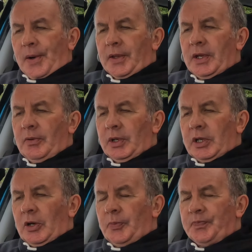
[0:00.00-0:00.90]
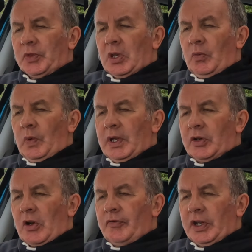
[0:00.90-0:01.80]
There we go. And we're
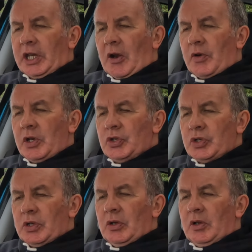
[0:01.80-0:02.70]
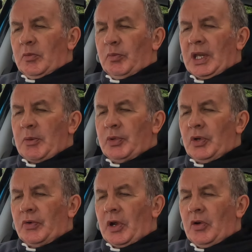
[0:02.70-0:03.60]
Grosvenor Garage,
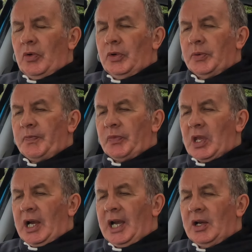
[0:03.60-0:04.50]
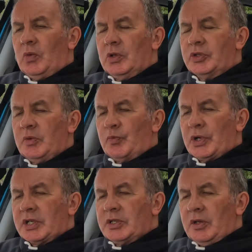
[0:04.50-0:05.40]
Blackburn Road, High Walton,
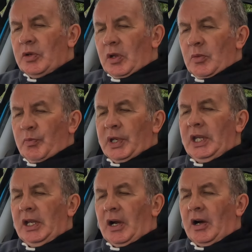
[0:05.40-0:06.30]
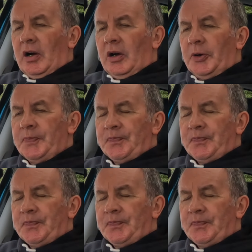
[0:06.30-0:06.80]
Preston, PR